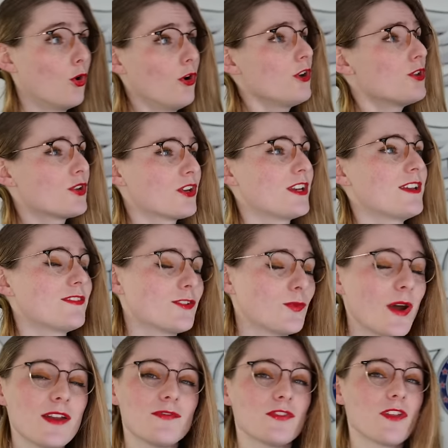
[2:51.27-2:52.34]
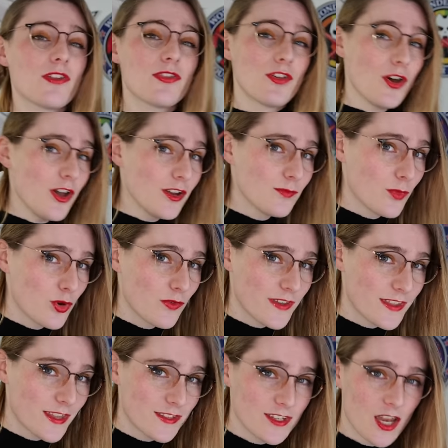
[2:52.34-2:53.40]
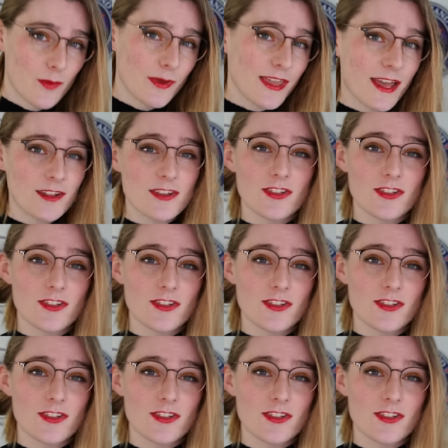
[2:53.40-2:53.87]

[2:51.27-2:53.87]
Or you could even wait for the third movie that's coming out